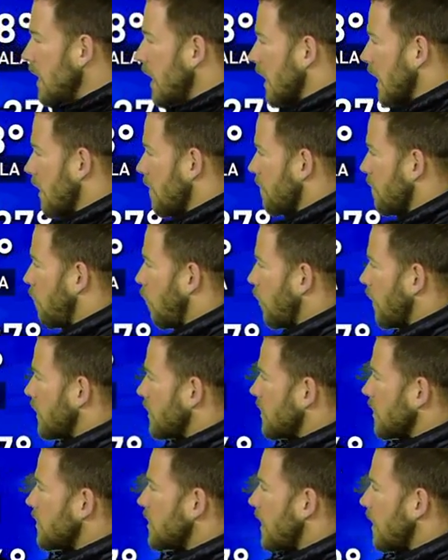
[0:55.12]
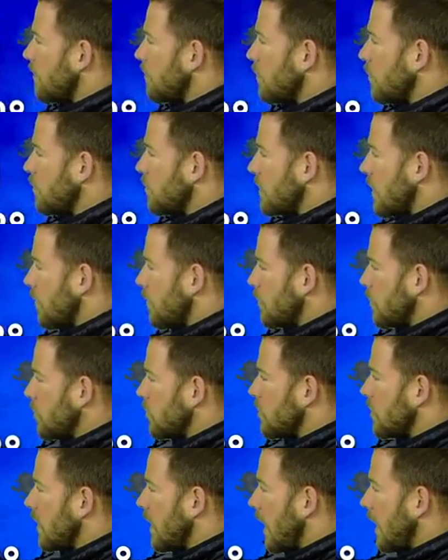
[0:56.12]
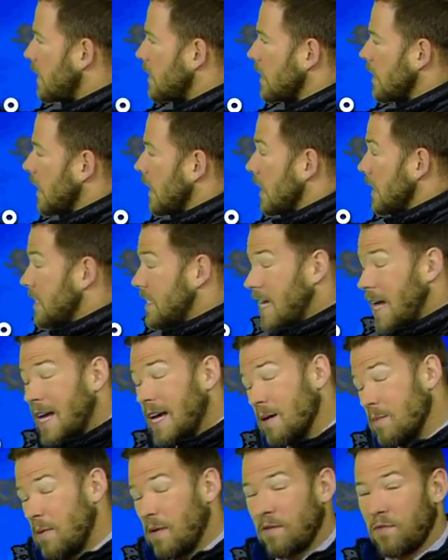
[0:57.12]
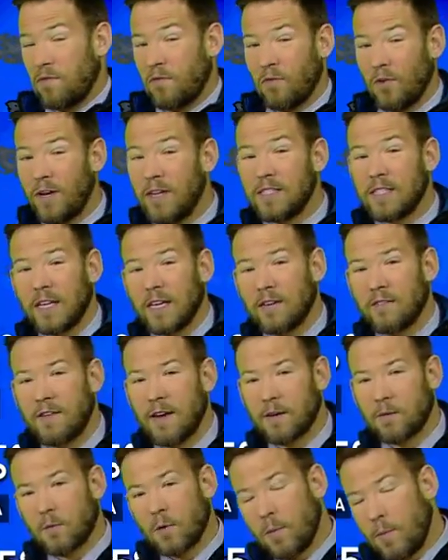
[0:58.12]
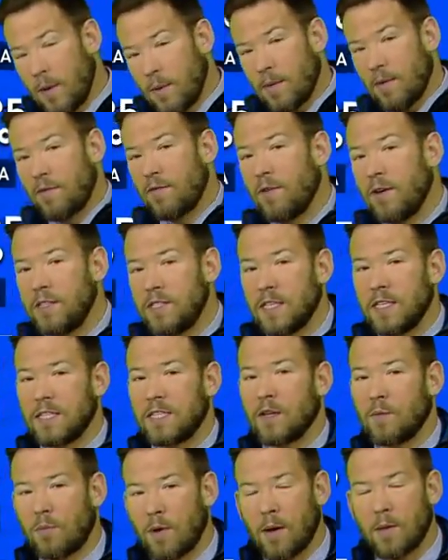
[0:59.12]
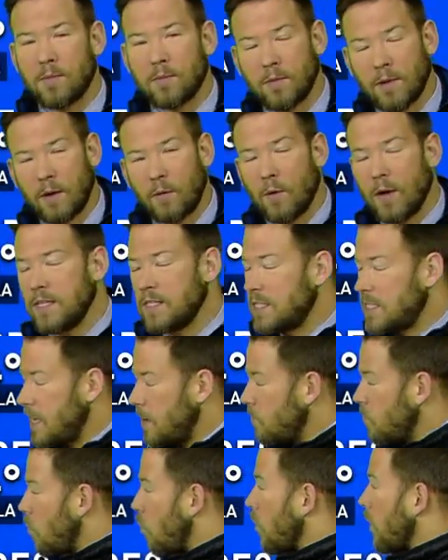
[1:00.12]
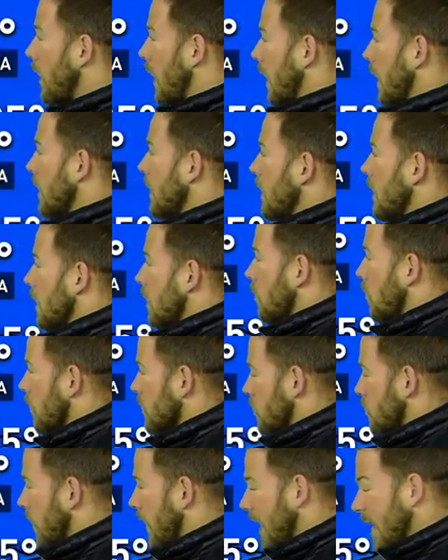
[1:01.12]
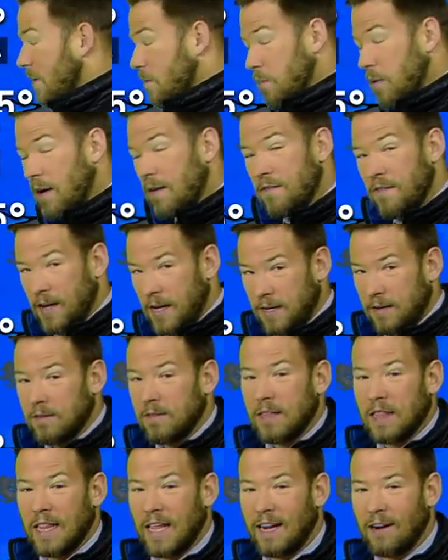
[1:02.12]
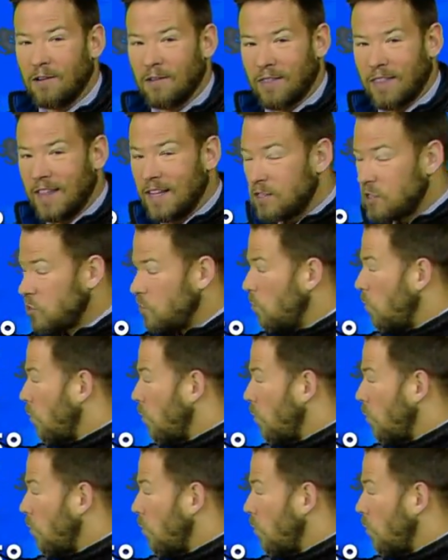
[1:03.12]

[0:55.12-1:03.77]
again, 40s this afternoon, temperatures tonight staying above freezing. In fact, we're going to be above freezing until probably Wednesday morning once we get above it later this